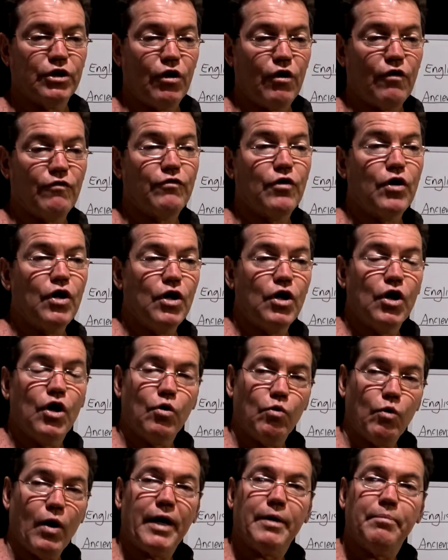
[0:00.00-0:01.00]
of
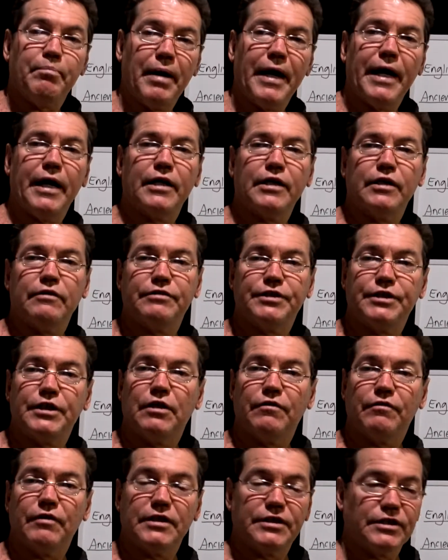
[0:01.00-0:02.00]
1 pound of
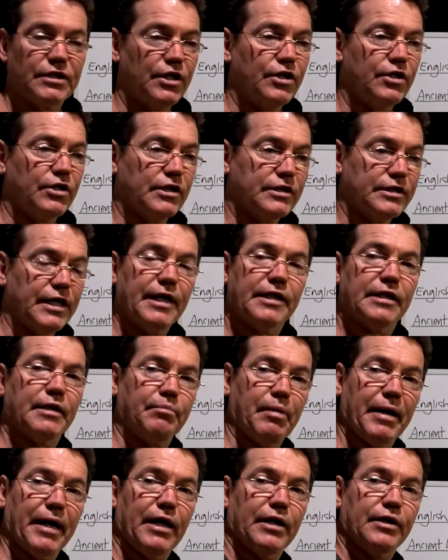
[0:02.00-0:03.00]
silver. So you could take the
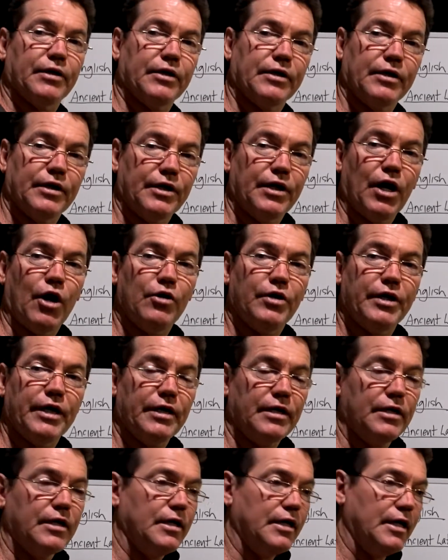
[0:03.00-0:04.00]
pound note
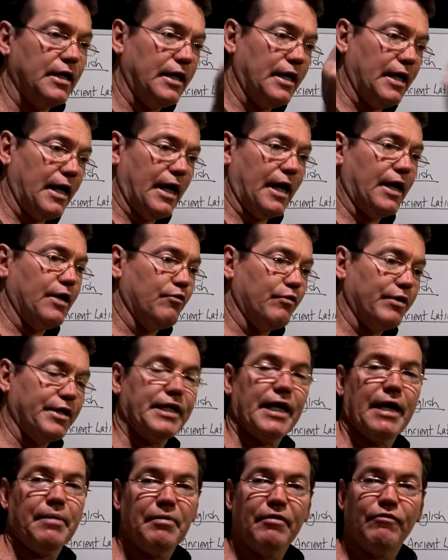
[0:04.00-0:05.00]
in and
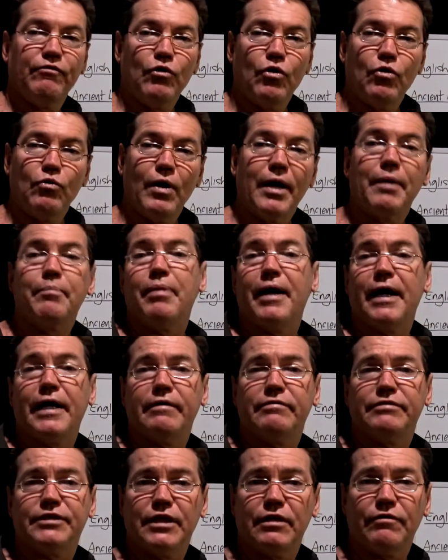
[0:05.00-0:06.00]
redeem it for 1 pound
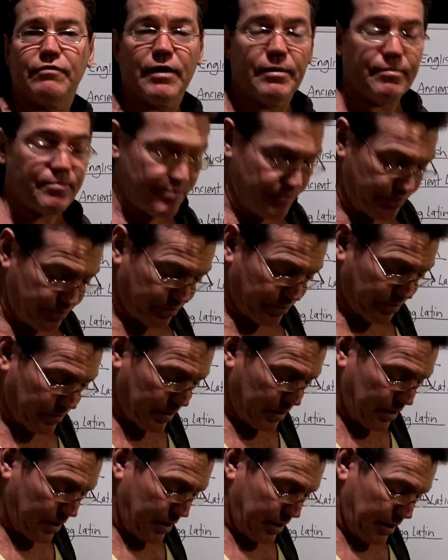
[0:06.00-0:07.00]
of silver.
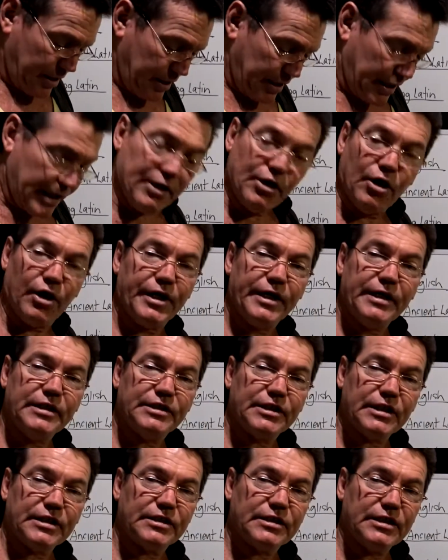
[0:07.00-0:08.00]
In
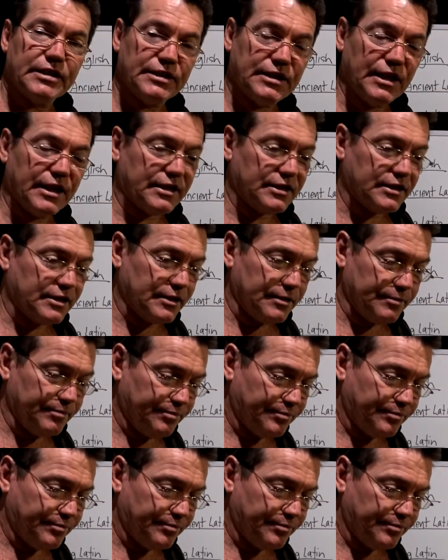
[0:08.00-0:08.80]
1966,